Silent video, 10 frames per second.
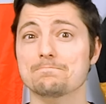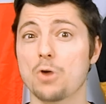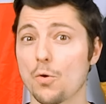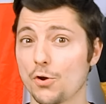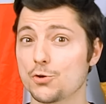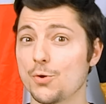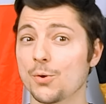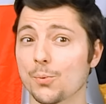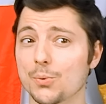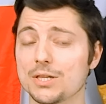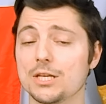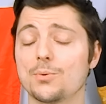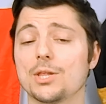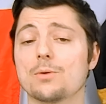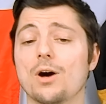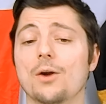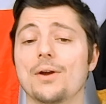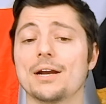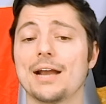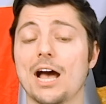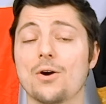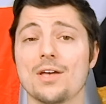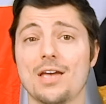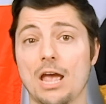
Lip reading: Both are doing really, really well right now.